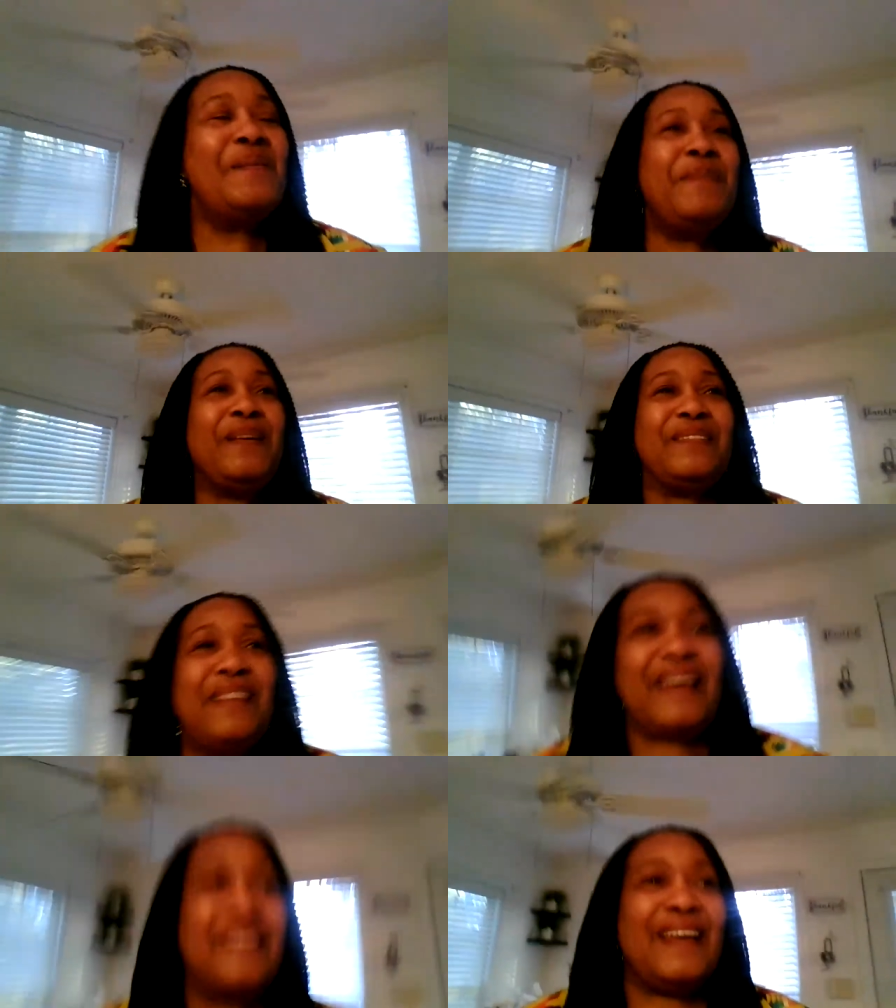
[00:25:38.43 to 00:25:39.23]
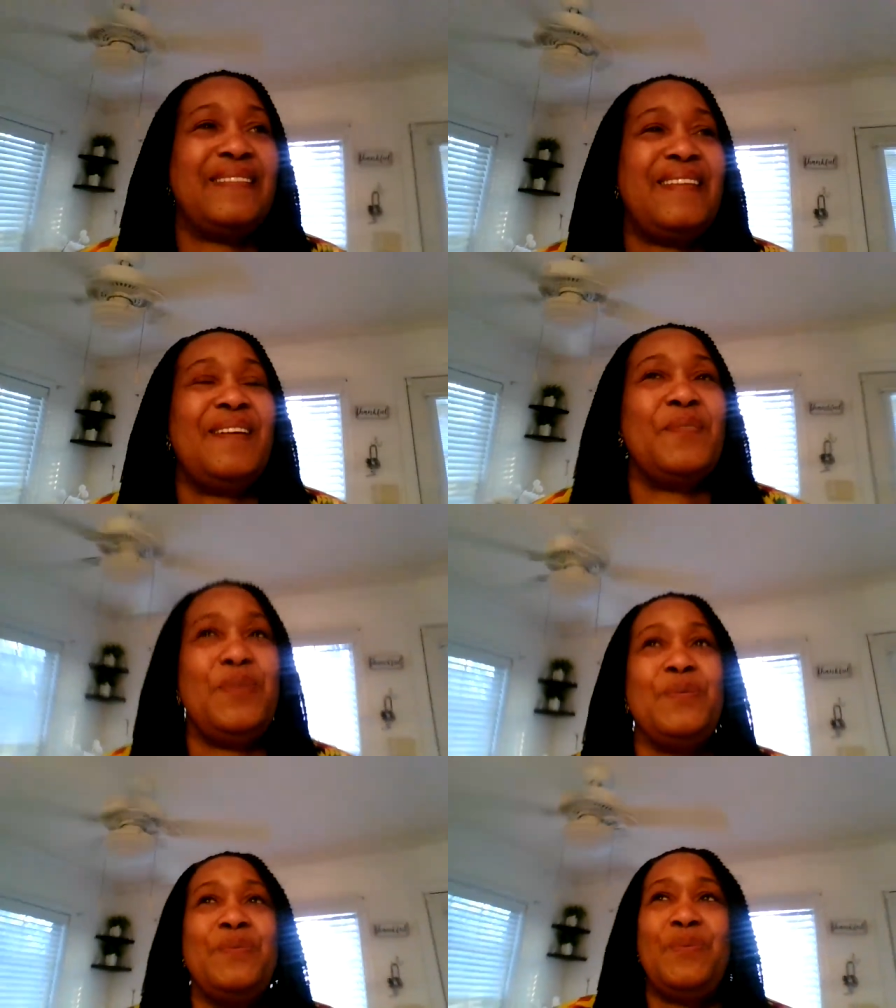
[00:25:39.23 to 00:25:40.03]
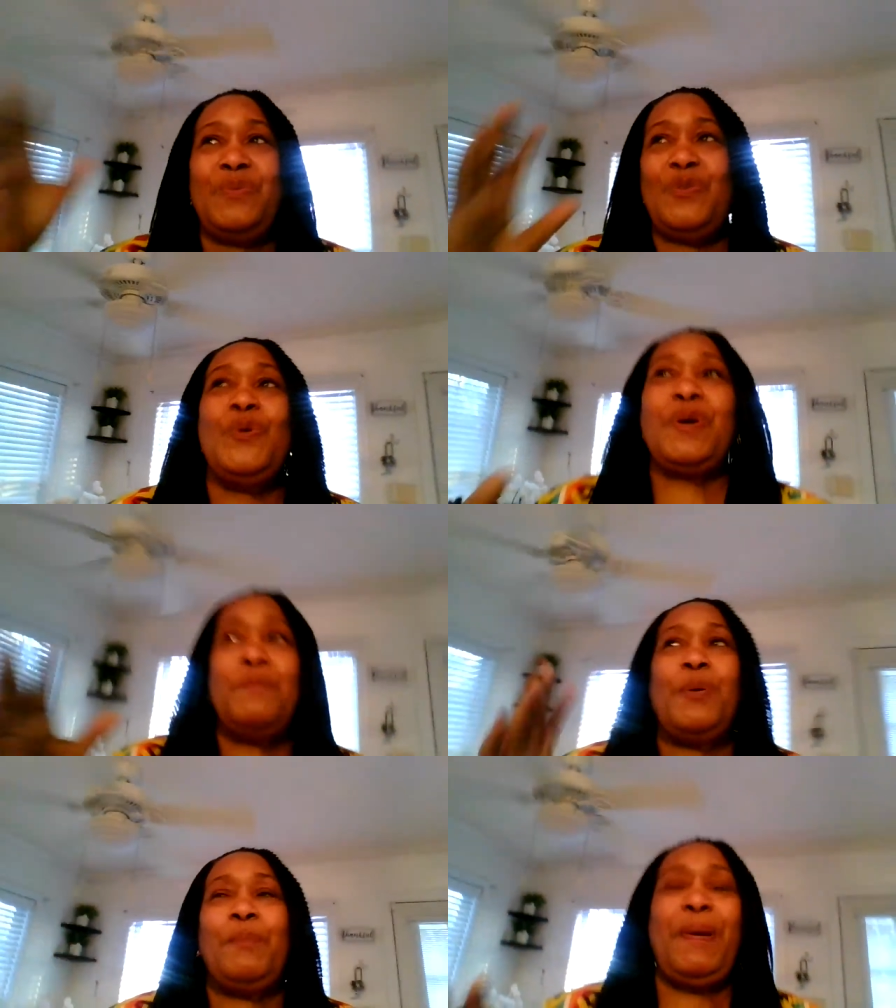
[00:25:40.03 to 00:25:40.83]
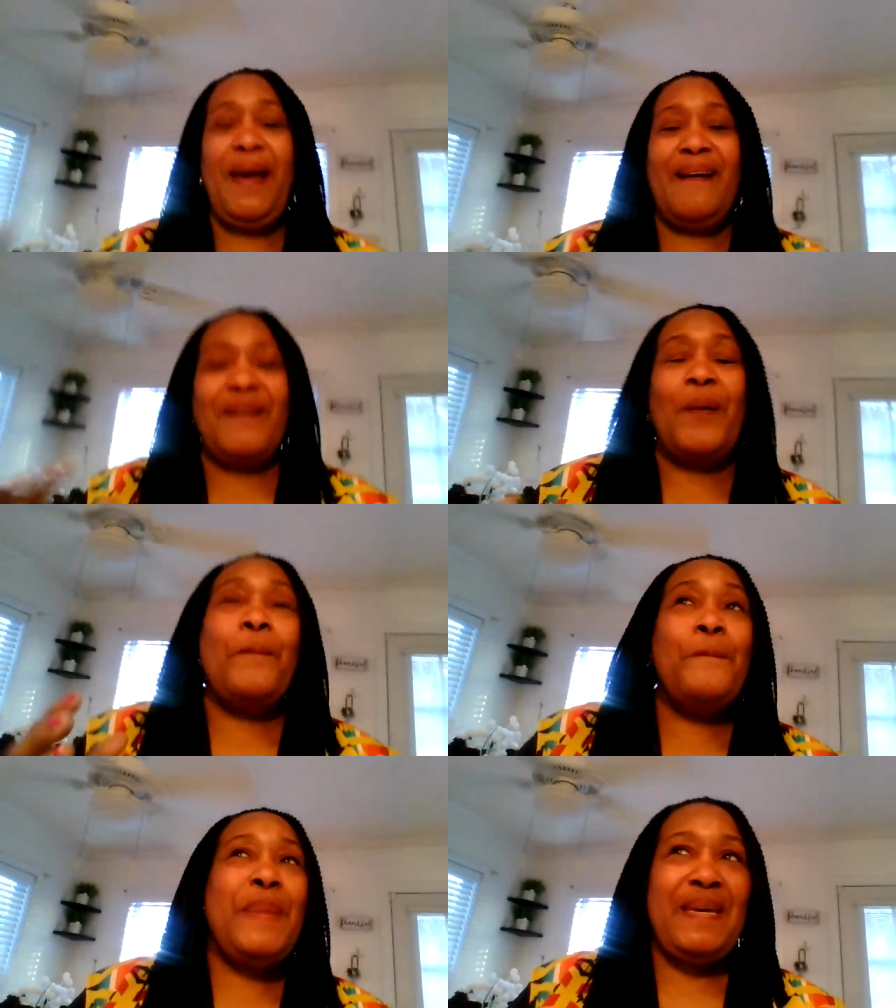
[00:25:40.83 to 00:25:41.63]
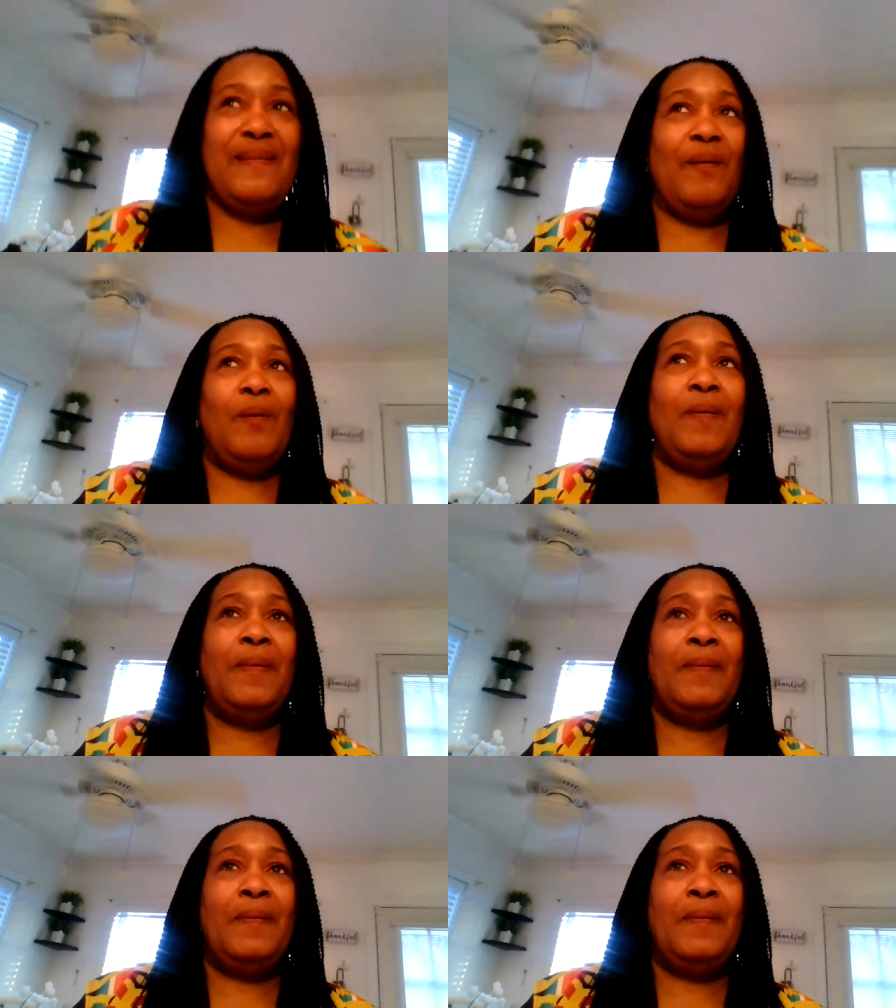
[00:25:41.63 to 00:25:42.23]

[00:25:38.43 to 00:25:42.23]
Because as I tell you, you can prepare a meal